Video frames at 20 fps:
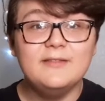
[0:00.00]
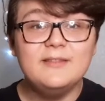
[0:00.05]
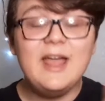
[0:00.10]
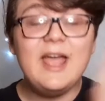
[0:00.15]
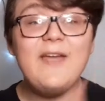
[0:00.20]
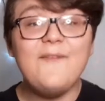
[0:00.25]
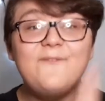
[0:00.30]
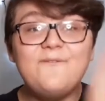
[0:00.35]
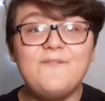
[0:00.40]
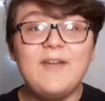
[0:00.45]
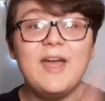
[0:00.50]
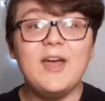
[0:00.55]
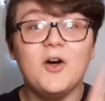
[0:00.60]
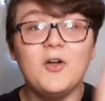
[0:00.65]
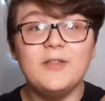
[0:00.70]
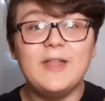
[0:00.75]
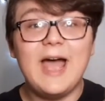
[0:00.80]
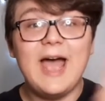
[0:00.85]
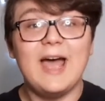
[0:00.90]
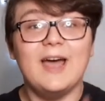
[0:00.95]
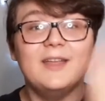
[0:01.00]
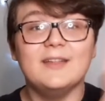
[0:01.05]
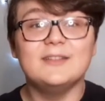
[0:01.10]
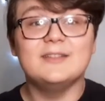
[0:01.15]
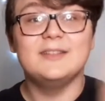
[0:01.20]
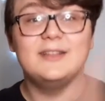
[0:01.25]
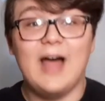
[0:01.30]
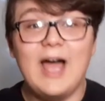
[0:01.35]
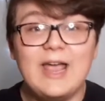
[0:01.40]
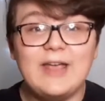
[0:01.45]
they failed at
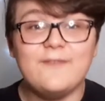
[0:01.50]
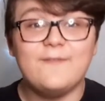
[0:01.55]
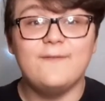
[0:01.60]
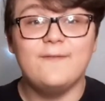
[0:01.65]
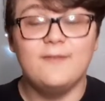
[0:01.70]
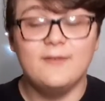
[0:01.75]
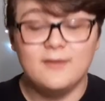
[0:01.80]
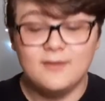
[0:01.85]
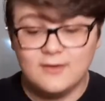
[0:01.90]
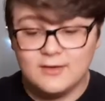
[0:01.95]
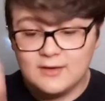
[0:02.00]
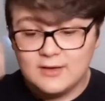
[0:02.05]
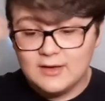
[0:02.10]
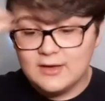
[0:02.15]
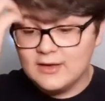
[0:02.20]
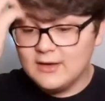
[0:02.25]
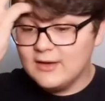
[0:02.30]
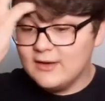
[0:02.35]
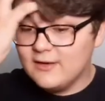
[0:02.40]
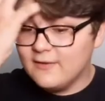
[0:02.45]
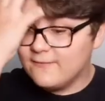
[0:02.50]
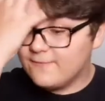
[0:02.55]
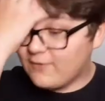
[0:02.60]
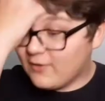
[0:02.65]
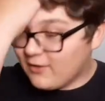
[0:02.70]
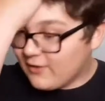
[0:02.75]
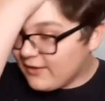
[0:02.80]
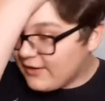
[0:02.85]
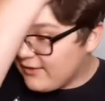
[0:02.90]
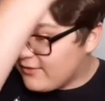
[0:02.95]
life
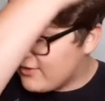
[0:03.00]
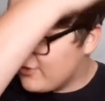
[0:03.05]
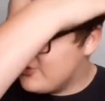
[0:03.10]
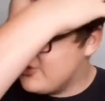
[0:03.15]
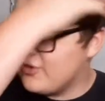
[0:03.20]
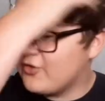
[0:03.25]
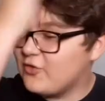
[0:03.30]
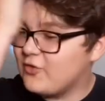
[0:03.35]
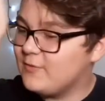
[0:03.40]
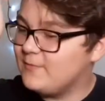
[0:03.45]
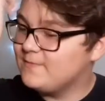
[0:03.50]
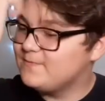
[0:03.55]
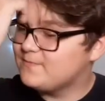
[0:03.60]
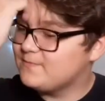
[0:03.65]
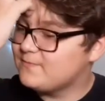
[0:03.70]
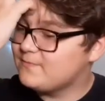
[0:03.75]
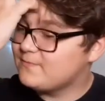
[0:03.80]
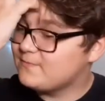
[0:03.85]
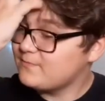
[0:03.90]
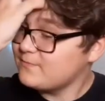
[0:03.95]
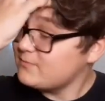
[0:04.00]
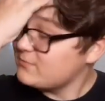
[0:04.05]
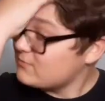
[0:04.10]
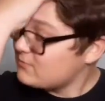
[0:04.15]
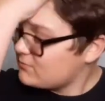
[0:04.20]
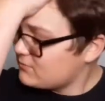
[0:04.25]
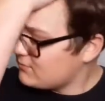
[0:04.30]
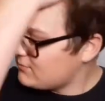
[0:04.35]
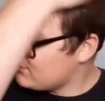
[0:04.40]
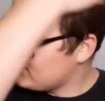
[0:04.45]
furries are just
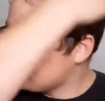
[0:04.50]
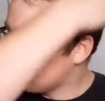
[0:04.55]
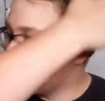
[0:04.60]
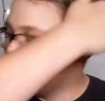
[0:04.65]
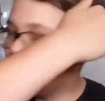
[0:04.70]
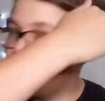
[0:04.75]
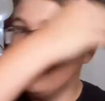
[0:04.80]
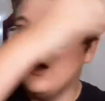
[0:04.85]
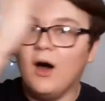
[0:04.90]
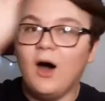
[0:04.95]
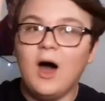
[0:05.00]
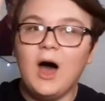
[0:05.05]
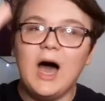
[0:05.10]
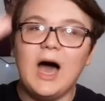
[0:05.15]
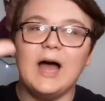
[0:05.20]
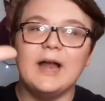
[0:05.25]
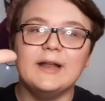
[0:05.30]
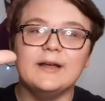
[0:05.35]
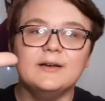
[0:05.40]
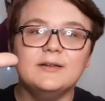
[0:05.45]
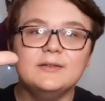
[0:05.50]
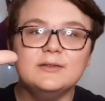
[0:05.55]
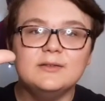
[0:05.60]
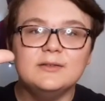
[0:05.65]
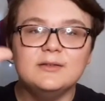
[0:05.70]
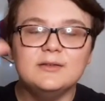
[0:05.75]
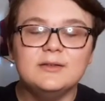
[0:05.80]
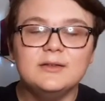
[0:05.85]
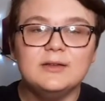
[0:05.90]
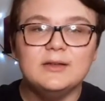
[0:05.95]
god
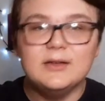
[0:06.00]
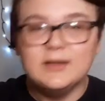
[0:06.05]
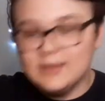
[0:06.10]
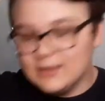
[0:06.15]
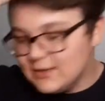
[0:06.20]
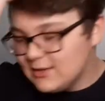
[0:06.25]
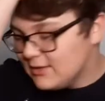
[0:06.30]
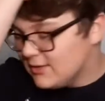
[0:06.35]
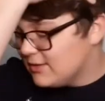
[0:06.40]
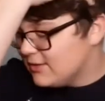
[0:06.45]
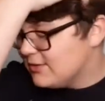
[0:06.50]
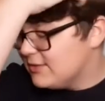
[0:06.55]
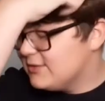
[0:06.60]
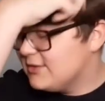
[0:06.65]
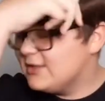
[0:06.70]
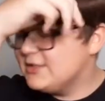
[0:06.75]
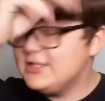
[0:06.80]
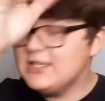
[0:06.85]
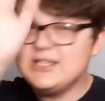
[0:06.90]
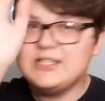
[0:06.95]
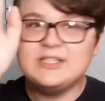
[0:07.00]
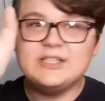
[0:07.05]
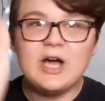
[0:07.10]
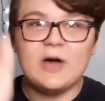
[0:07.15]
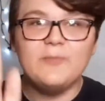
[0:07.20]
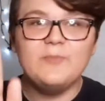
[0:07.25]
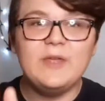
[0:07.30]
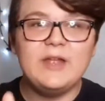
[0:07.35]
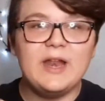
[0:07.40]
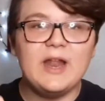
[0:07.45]
they're just
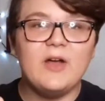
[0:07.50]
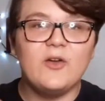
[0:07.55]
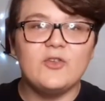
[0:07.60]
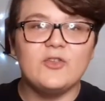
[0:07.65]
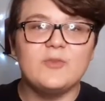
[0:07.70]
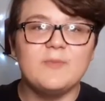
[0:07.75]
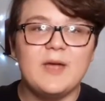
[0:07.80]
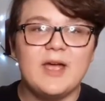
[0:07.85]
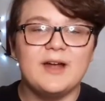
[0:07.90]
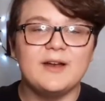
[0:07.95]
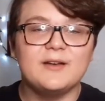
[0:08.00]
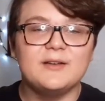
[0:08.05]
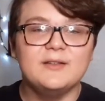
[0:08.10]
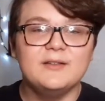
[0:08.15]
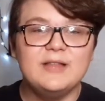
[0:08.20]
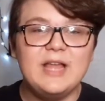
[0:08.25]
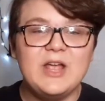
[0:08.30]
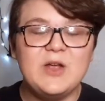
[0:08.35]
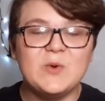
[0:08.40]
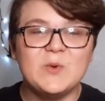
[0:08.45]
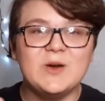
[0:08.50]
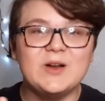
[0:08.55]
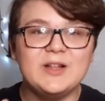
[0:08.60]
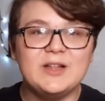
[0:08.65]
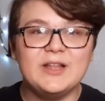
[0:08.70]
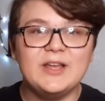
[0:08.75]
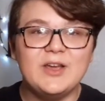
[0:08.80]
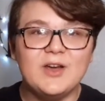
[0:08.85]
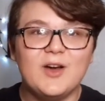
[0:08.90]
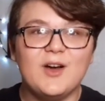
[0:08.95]
something else man they
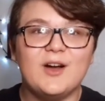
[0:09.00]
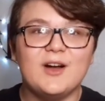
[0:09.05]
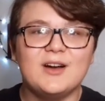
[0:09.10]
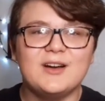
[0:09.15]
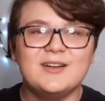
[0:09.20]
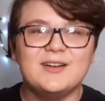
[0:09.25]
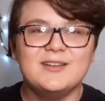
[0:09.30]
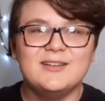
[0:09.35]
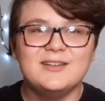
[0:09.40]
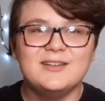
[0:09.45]
really are